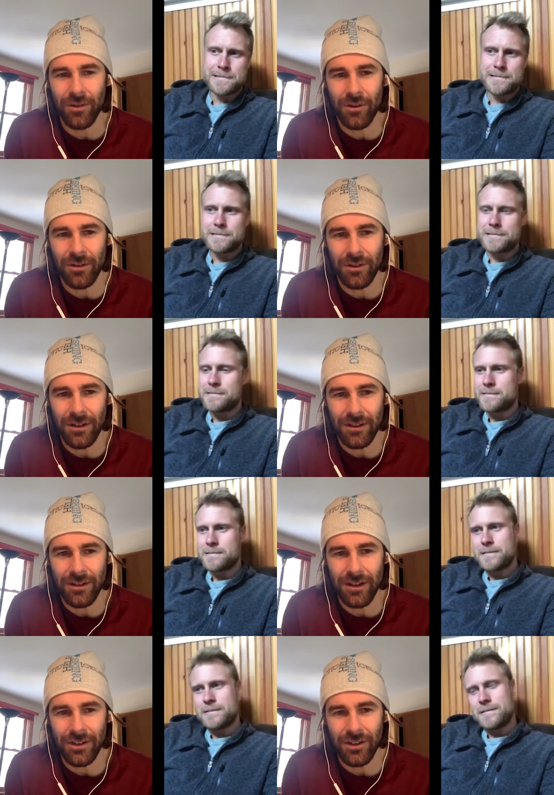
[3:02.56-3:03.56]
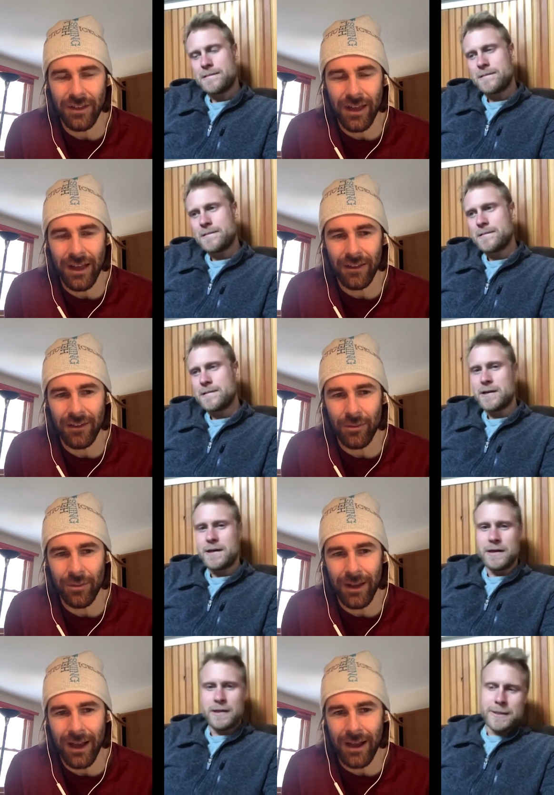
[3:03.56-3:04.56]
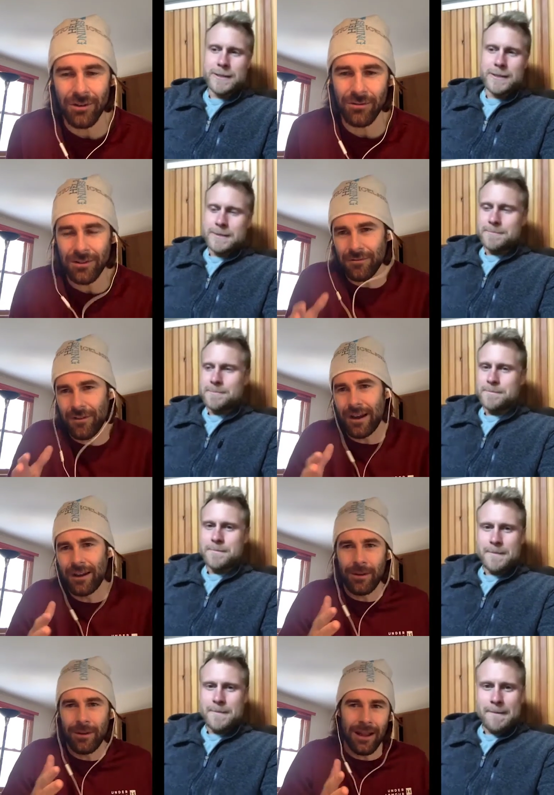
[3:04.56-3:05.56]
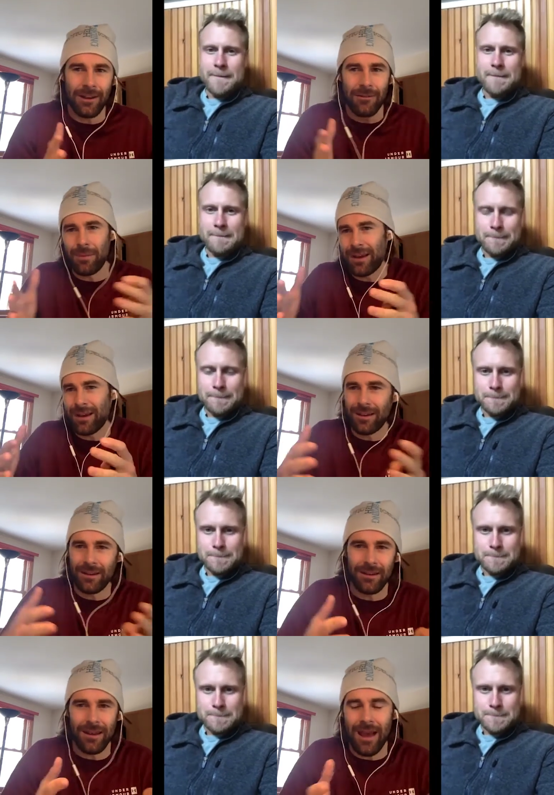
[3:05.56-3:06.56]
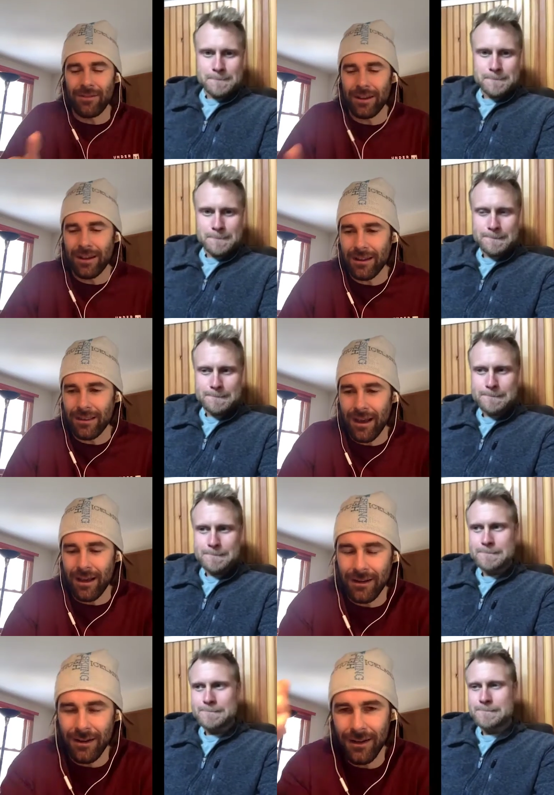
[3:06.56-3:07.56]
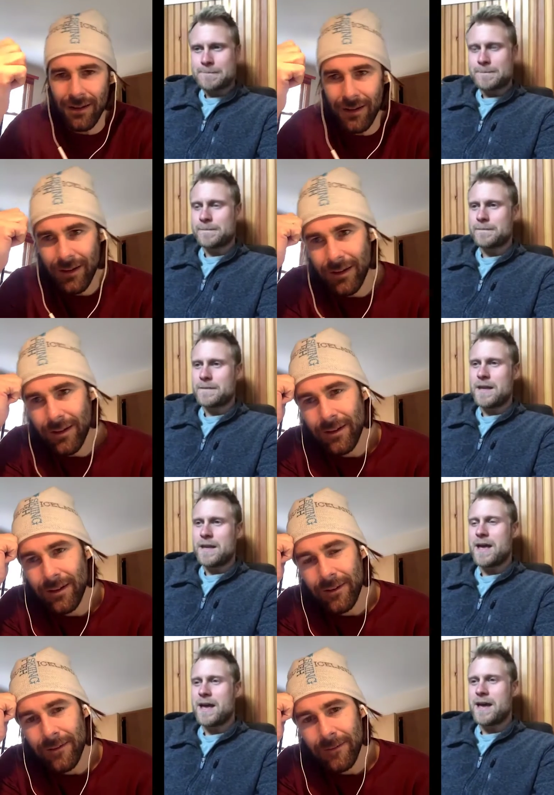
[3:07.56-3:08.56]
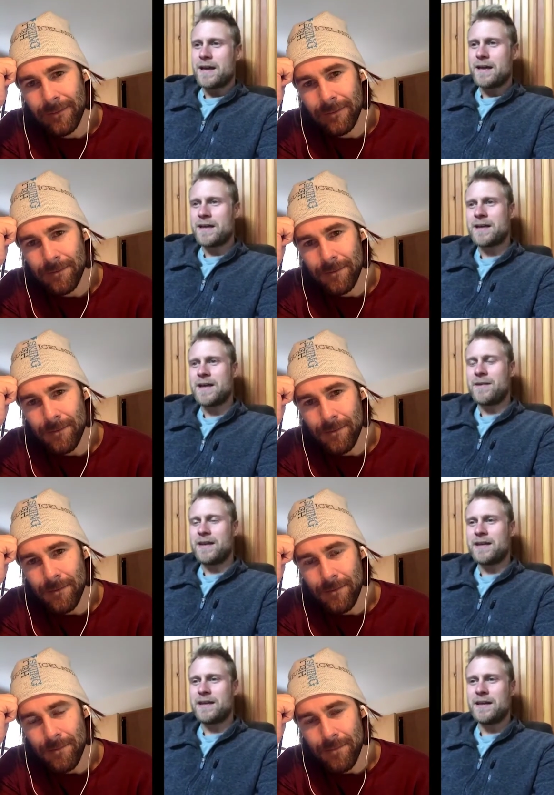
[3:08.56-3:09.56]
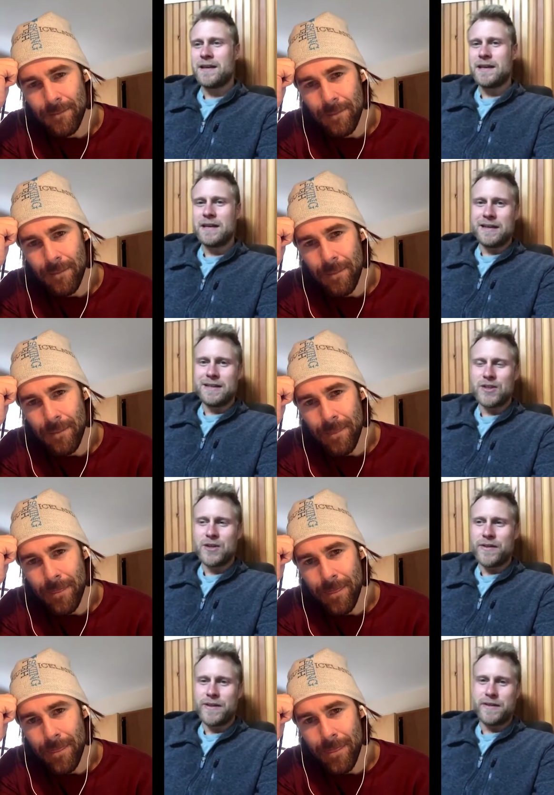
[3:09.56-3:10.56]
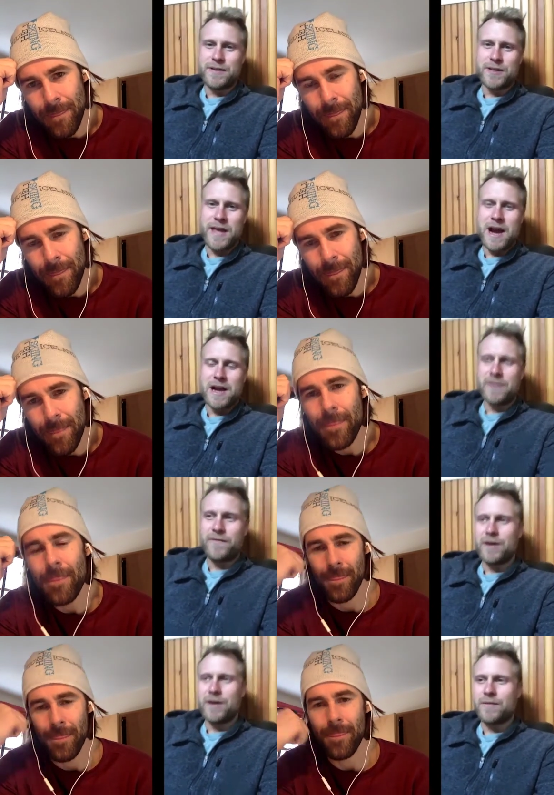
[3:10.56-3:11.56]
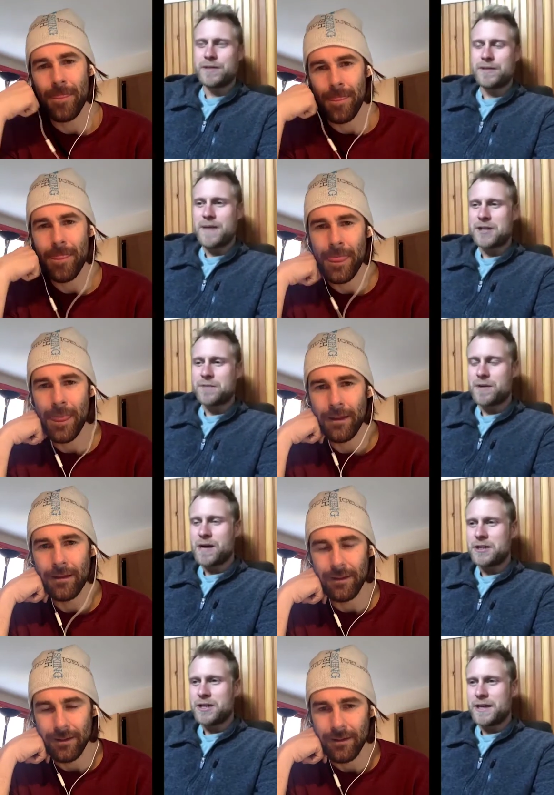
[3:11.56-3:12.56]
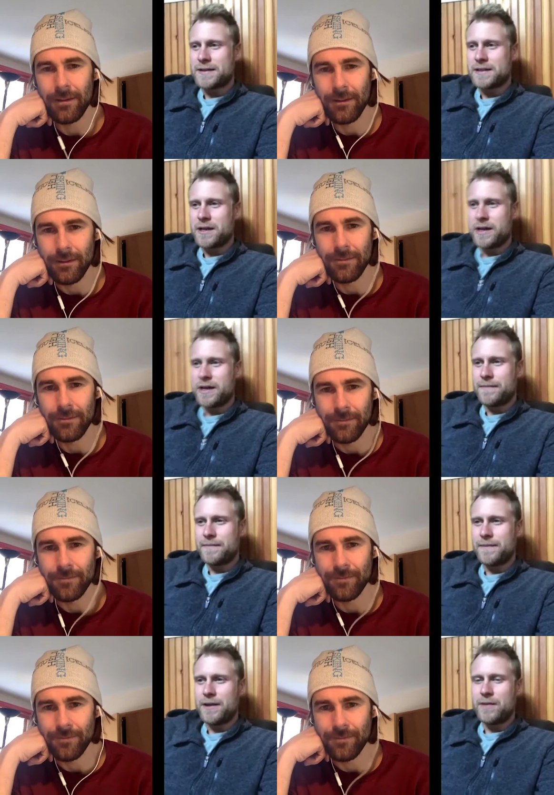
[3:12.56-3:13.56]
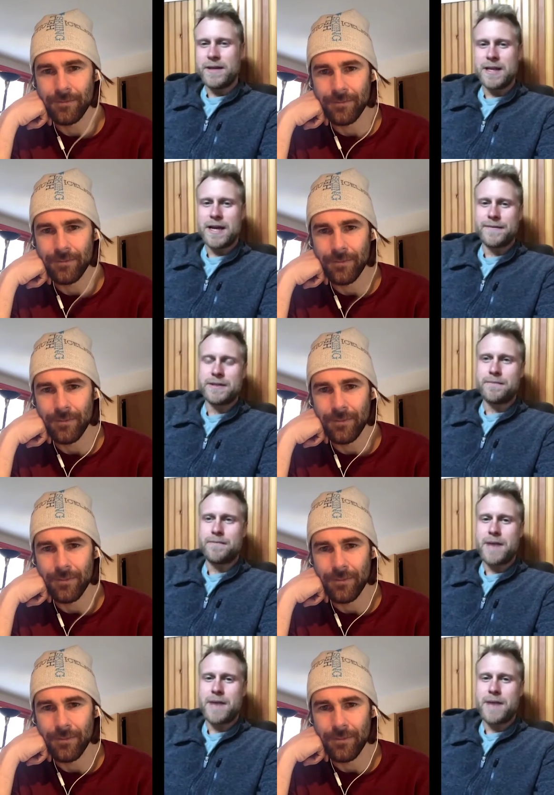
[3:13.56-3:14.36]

Speaker 1: if you could touch on that a little bit. How do you define them, and how do you pick and navigate that?
Speaker 2: Yeah, I mean, so so the Aaron film was a passion project. Um, you know, we did have some